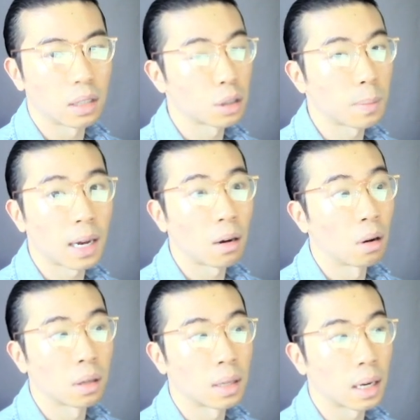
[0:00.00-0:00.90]
Despite
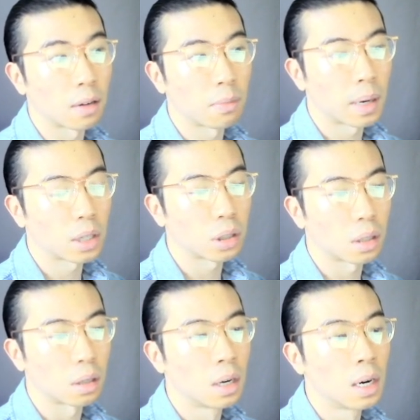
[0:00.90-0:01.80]
all the negative
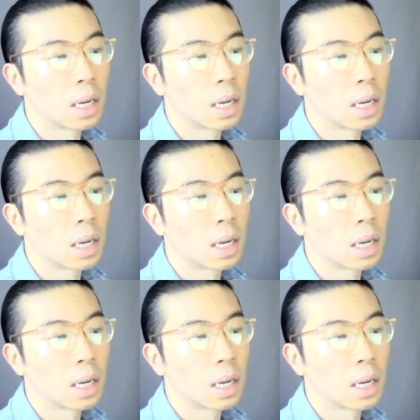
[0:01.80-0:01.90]
pressure,